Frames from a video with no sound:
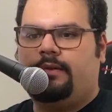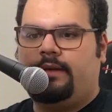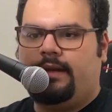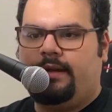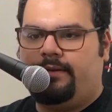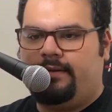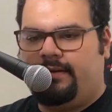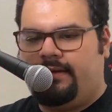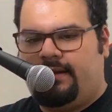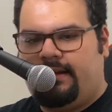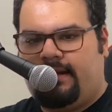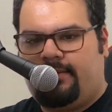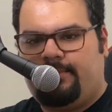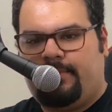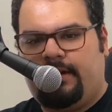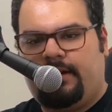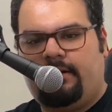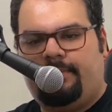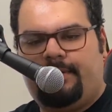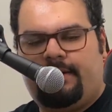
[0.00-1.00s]
Here is the neck
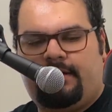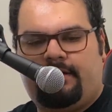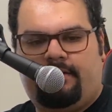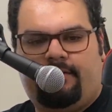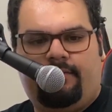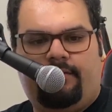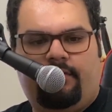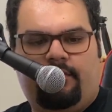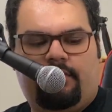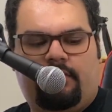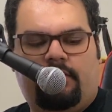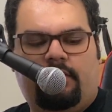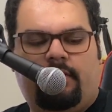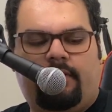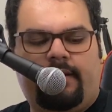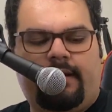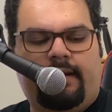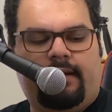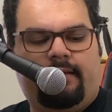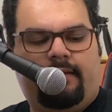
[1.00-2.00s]
pickup in its full
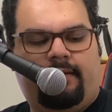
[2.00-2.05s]
glory.